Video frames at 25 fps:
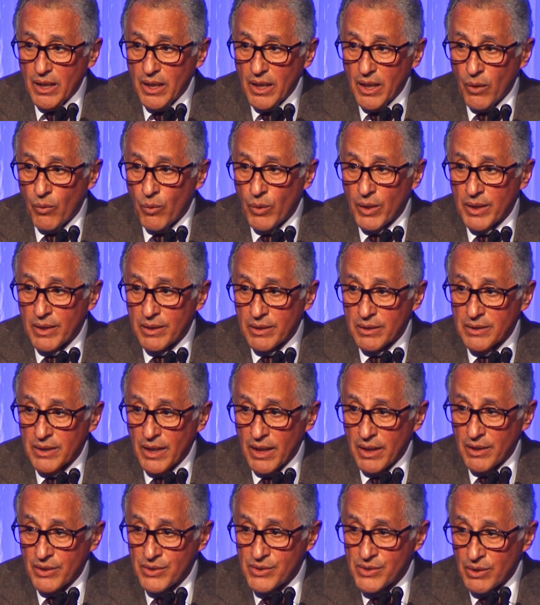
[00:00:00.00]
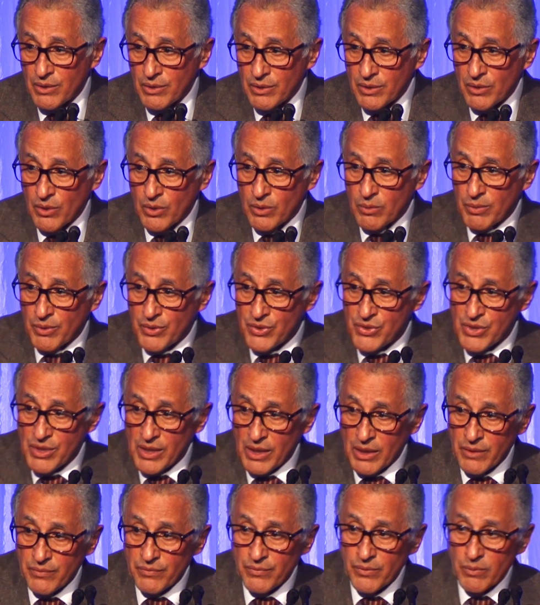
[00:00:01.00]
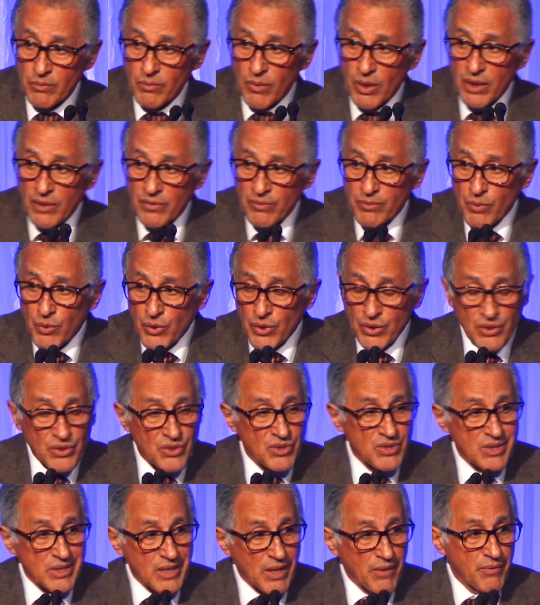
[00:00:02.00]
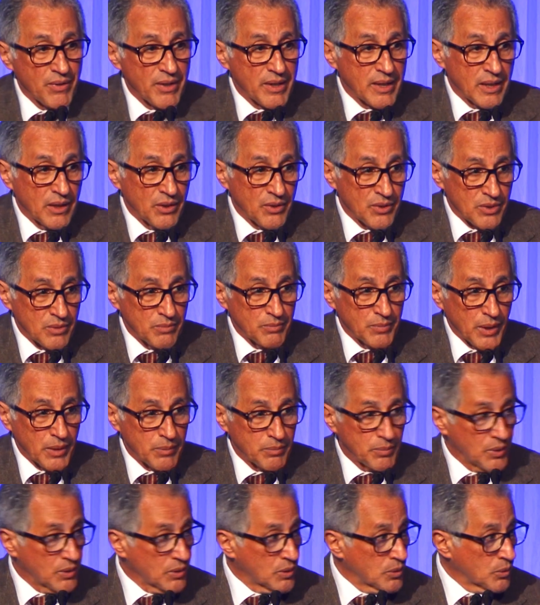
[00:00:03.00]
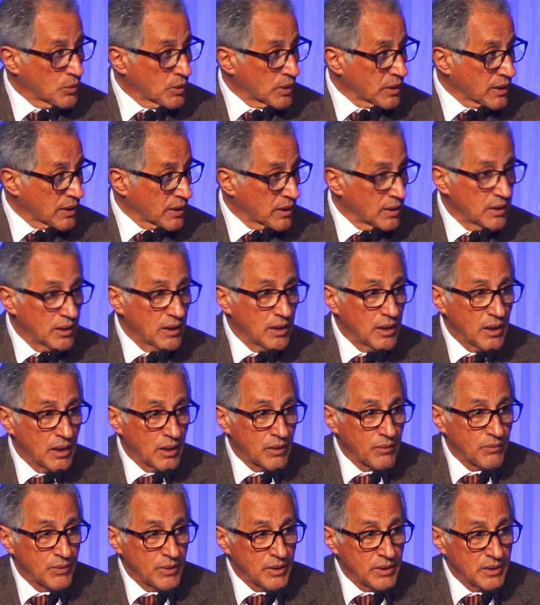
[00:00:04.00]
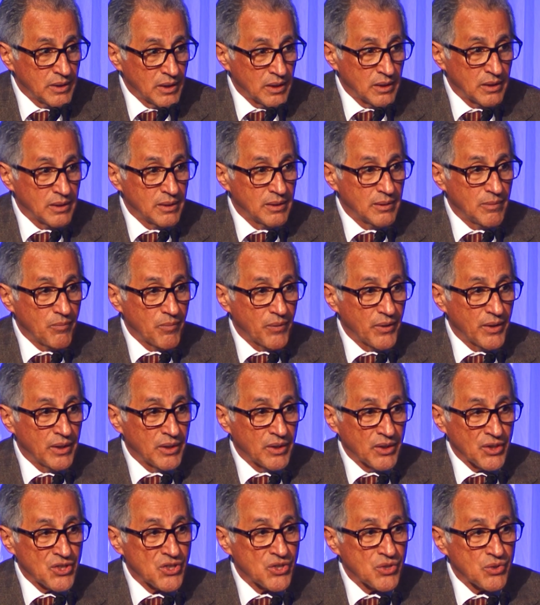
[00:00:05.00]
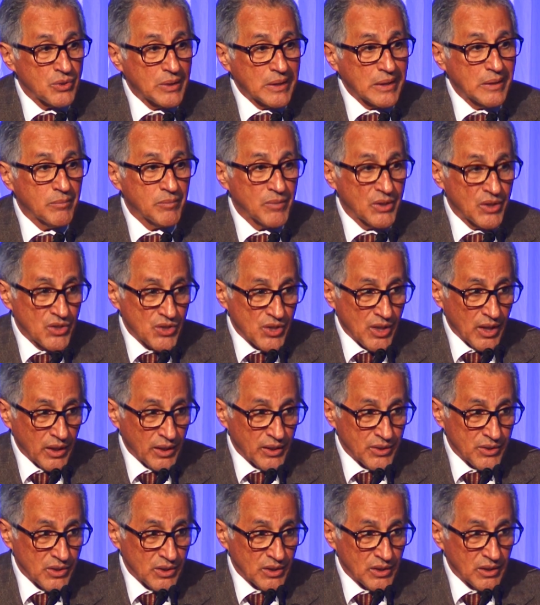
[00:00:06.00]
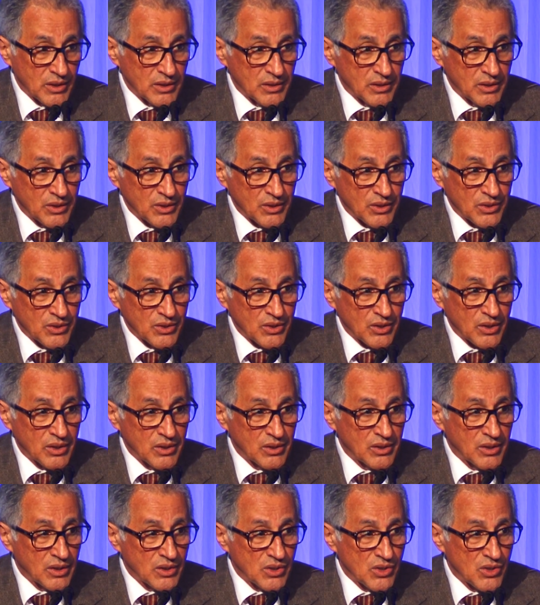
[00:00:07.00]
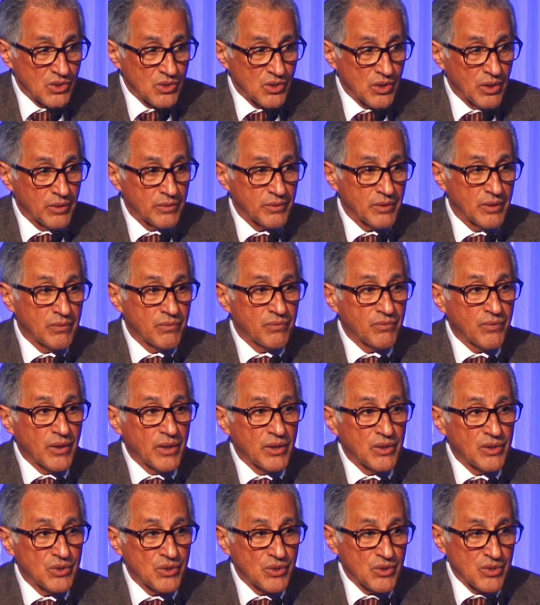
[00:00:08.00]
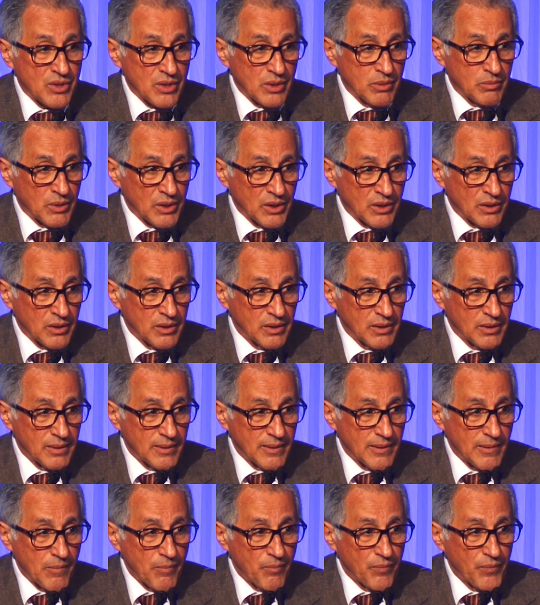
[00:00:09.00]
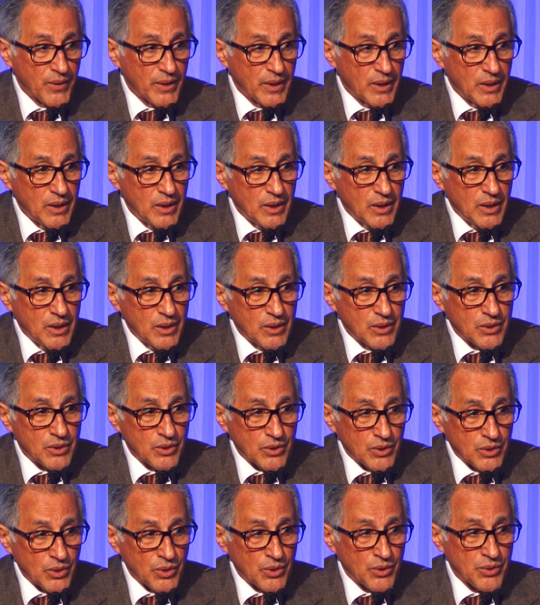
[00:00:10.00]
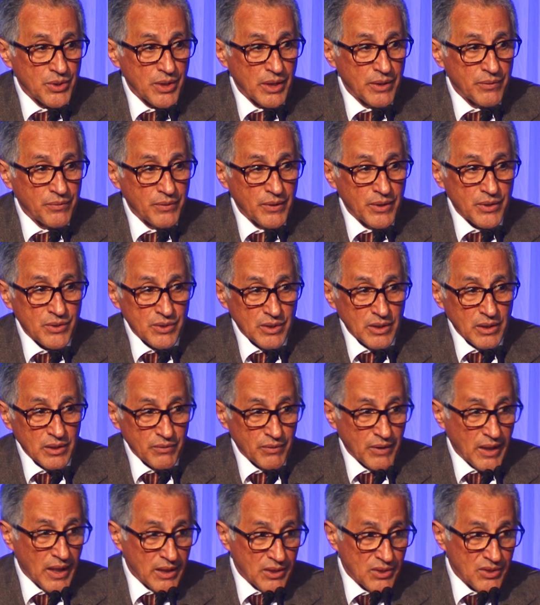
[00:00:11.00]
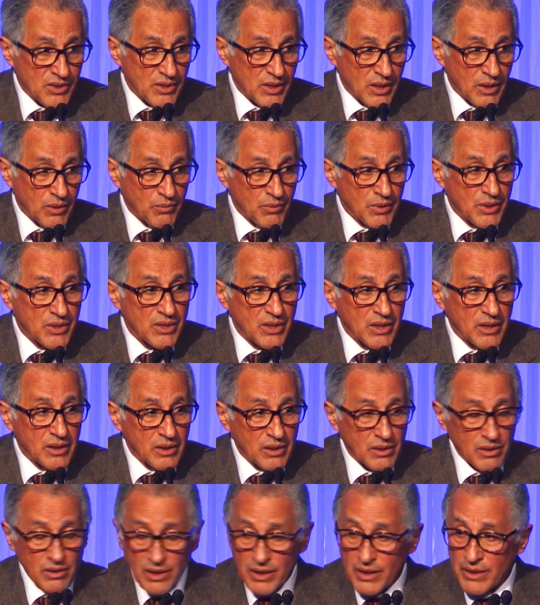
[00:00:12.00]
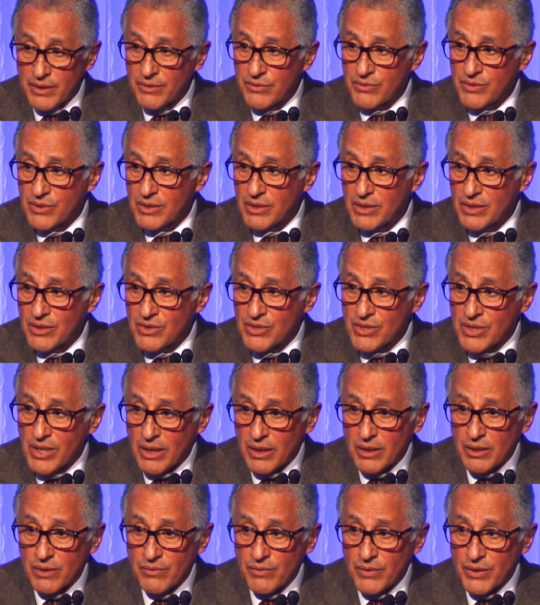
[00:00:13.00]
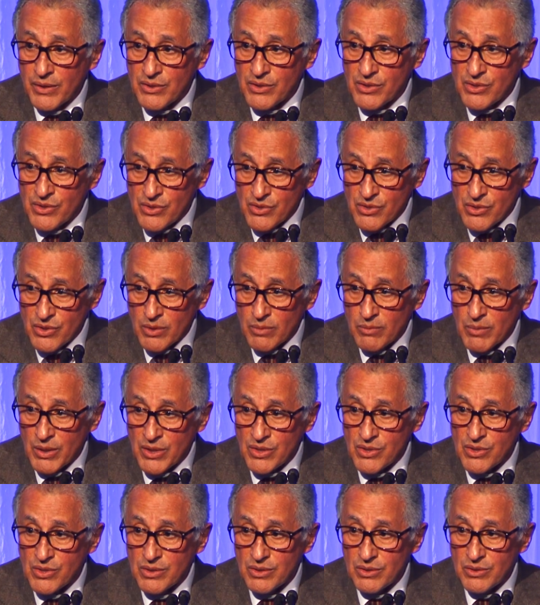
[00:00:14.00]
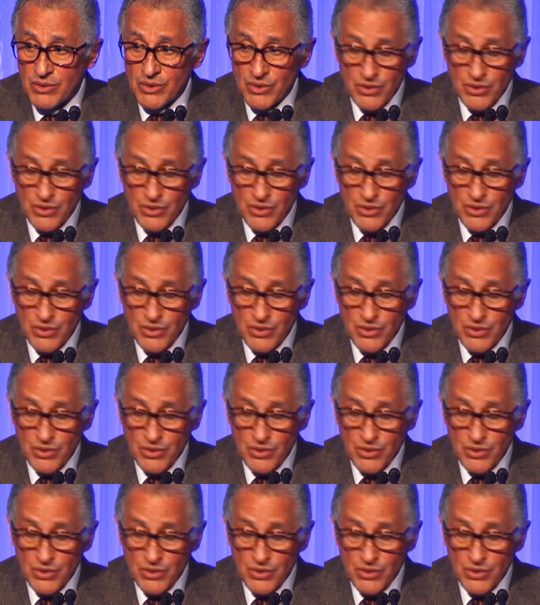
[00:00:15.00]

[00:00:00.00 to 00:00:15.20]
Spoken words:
I want to acknowledge our global staff of more than 7,000 people who work every day in extremely challenging conditions often far too similar to those I faced in Afghanistan, risking their lives and sacrificing so much to